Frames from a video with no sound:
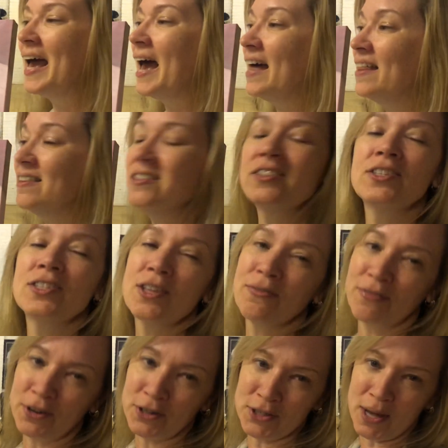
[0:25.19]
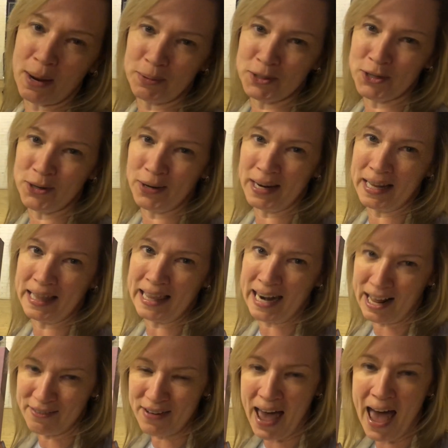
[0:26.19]
and this is the first opportunity that
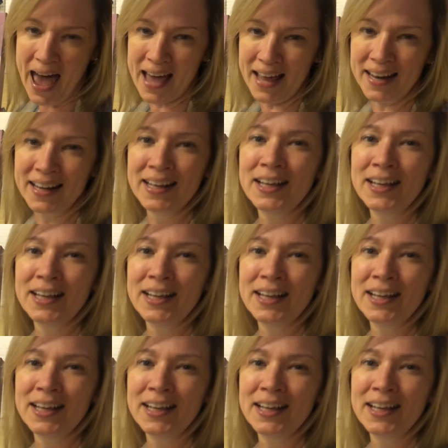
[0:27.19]
I've had